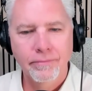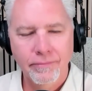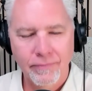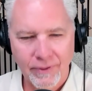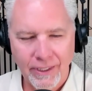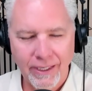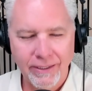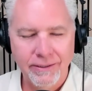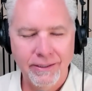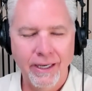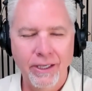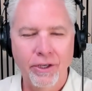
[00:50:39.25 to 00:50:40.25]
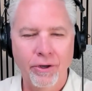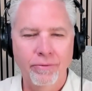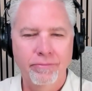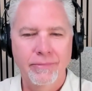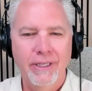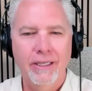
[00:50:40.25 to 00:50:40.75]
Yes, thank you.
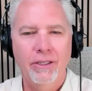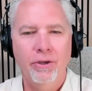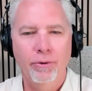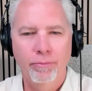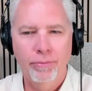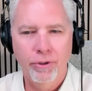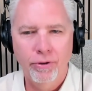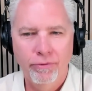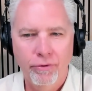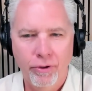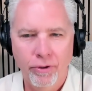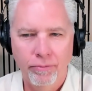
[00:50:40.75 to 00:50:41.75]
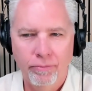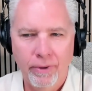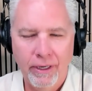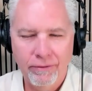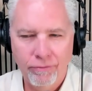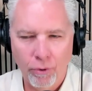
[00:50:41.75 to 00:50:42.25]
Thank you. Beautiful
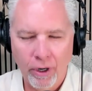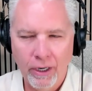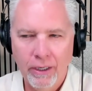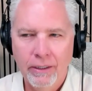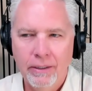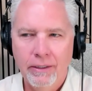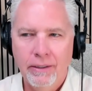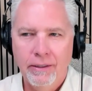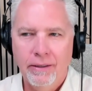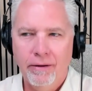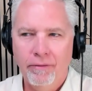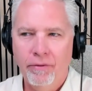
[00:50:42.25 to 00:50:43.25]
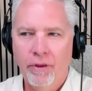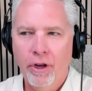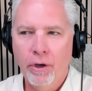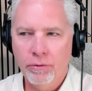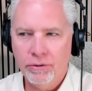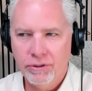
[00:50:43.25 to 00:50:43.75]
metaphor of the
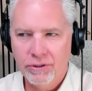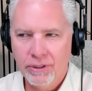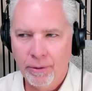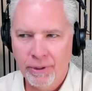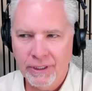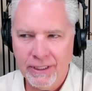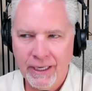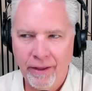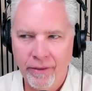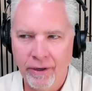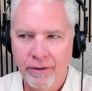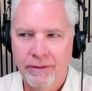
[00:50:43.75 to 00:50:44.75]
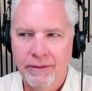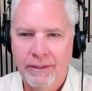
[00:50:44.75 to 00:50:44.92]
notes coming together.